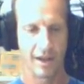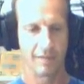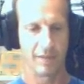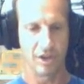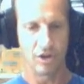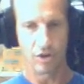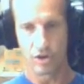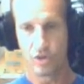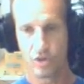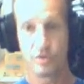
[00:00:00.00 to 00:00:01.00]
but you're
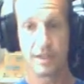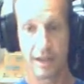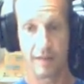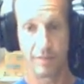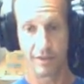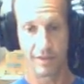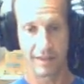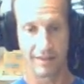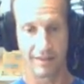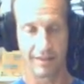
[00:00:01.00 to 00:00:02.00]
using up the thing
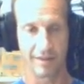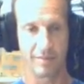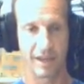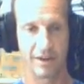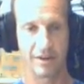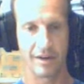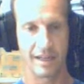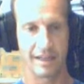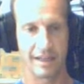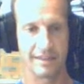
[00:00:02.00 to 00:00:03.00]
that the competitor
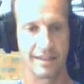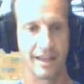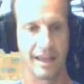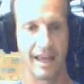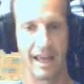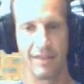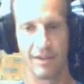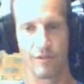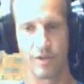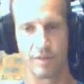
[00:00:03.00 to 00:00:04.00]
needs and
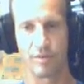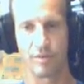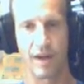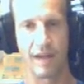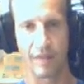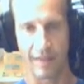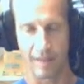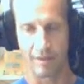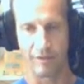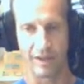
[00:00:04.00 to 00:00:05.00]
therefore depriving them of
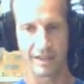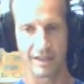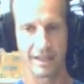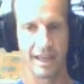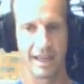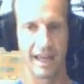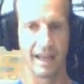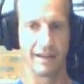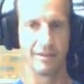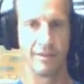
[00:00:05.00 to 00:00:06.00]
it. And
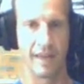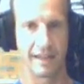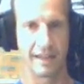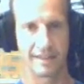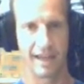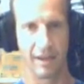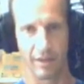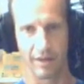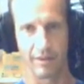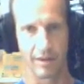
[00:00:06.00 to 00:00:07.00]
that's how
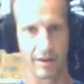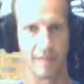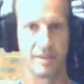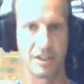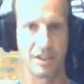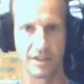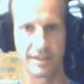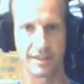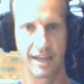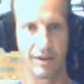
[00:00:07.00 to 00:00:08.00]
the competition is
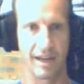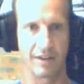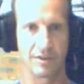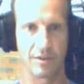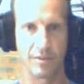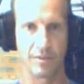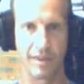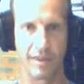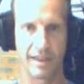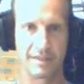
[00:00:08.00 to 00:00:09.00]
carried out. So
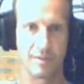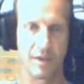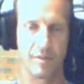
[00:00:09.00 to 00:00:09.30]
that would be an